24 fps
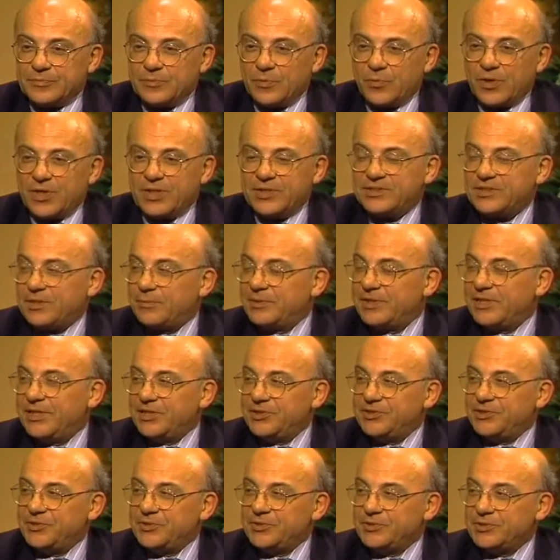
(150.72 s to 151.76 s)
What are some of
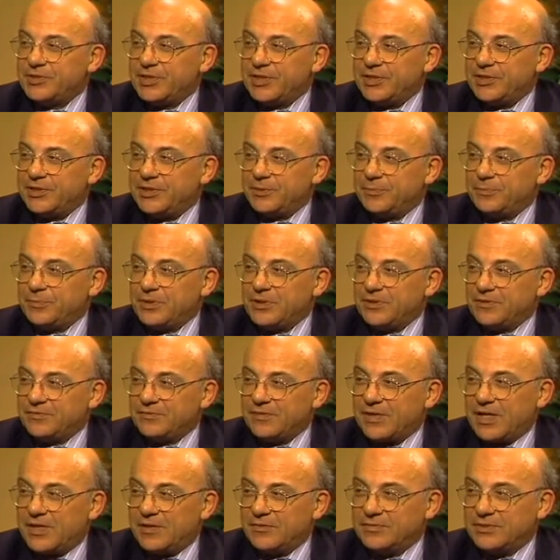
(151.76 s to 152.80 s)
the issues that you've been
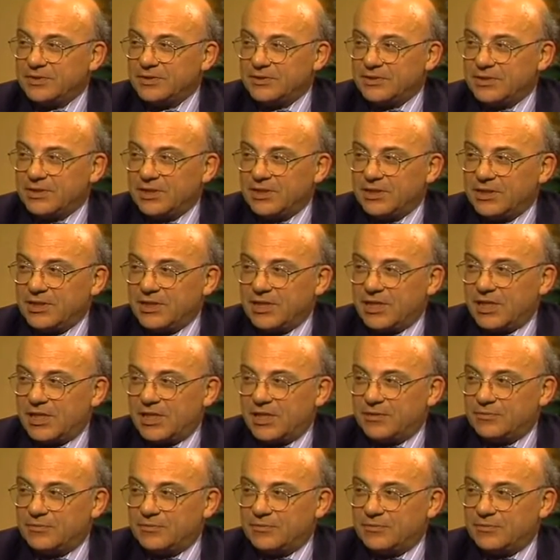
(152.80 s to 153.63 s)
involved in the